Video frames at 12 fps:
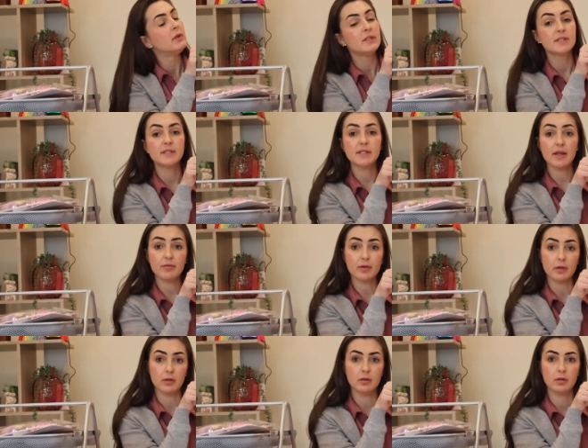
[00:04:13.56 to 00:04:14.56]

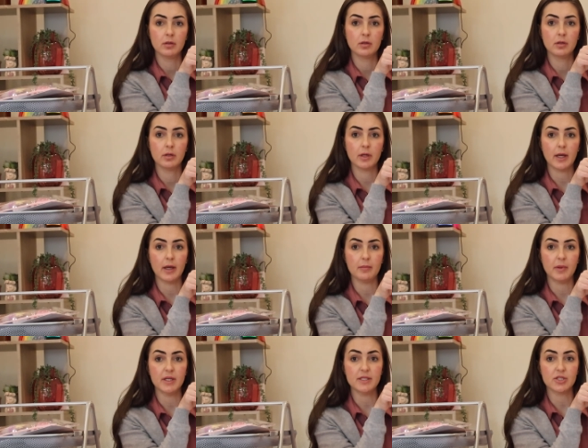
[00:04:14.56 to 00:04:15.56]
7
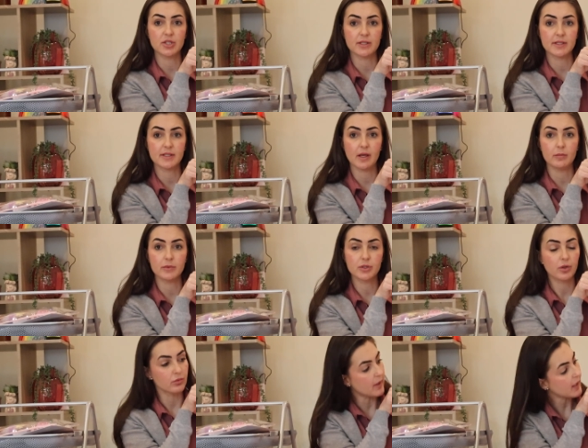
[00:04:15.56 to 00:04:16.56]
addition sums
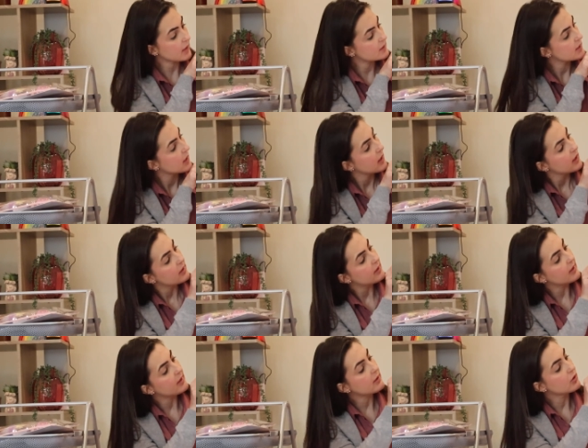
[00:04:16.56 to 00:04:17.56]
correct,
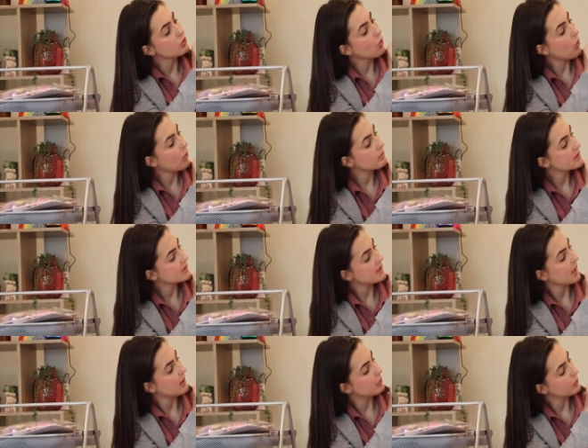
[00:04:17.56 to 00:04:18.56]
then in the norms
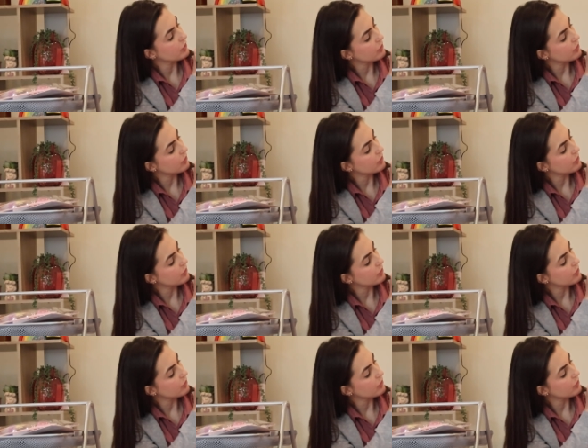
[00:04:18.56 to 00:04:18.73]
table